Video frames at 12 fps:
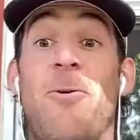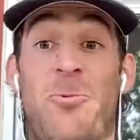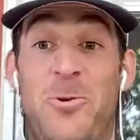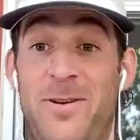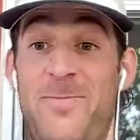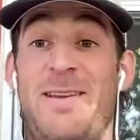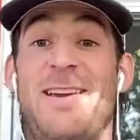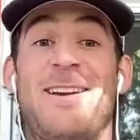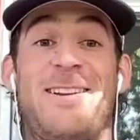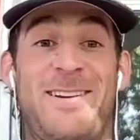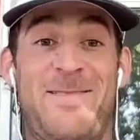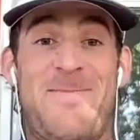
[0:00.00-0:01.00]
would be
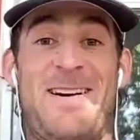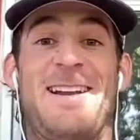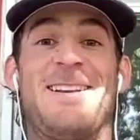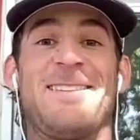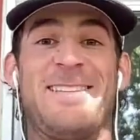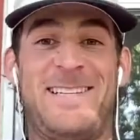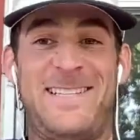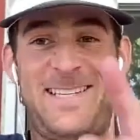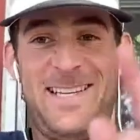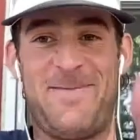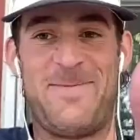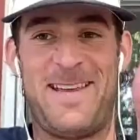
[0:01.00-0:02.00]
a good minor league
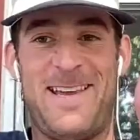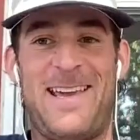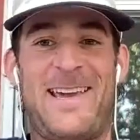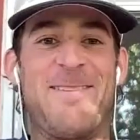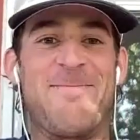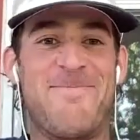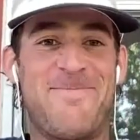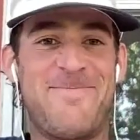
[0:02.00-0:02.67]
team name.